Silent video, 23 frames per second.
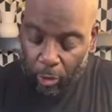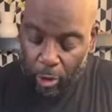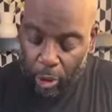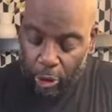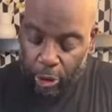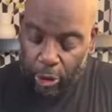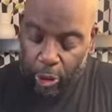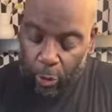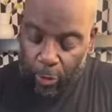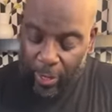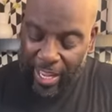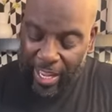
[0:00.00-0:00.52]

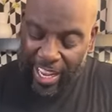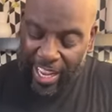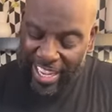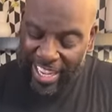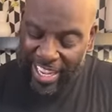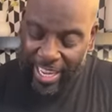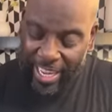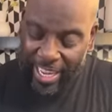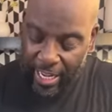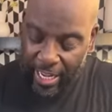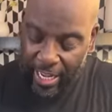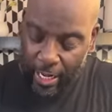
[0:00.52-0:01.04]
so in
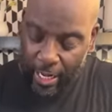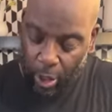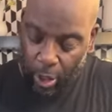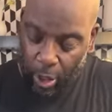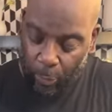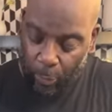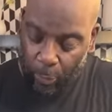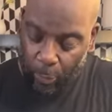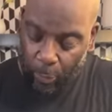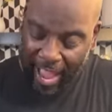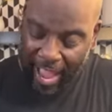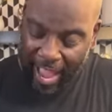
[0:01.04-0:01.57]
here
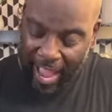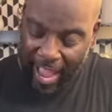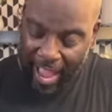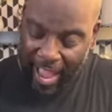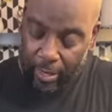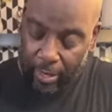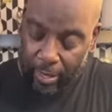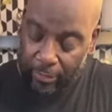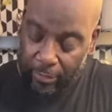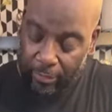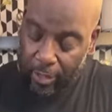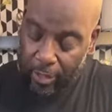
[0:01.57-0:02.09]
we
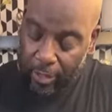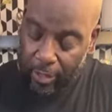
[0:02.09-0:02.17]
have